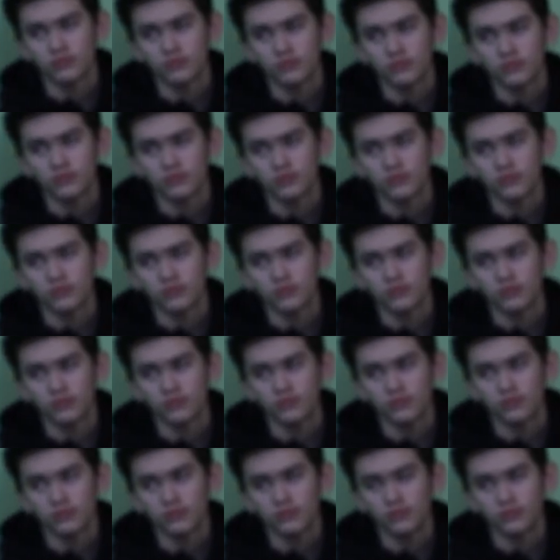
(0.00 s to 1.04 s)

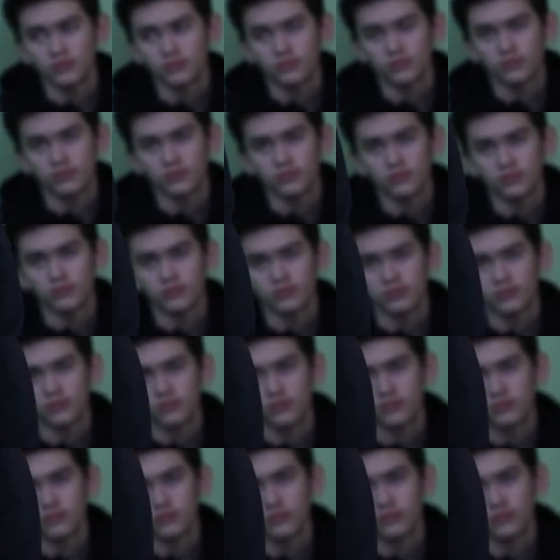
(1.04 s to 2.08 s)

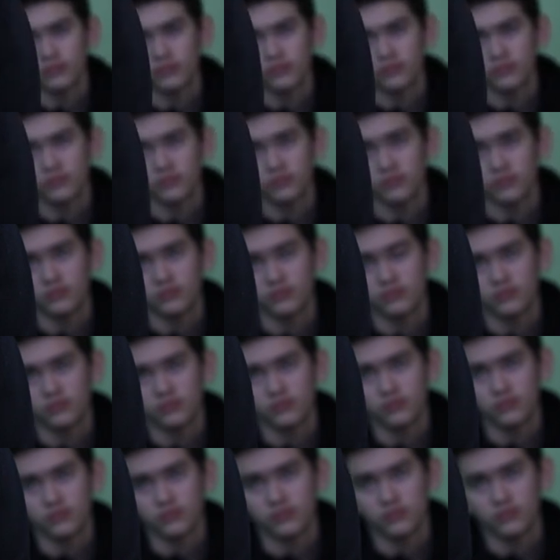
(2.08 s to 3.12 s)

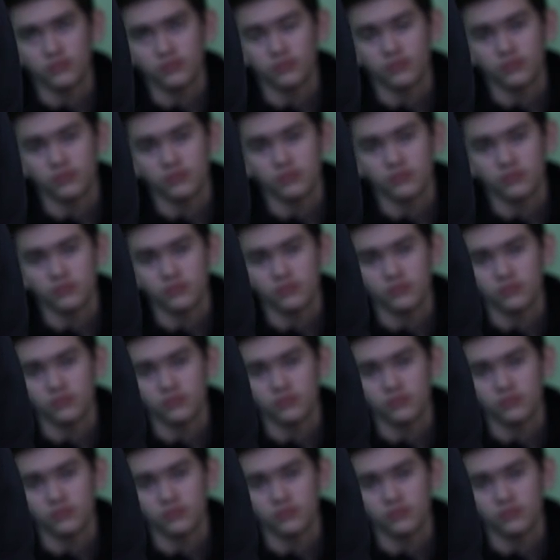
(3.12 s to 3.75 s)
No words are spoken by the person on screen.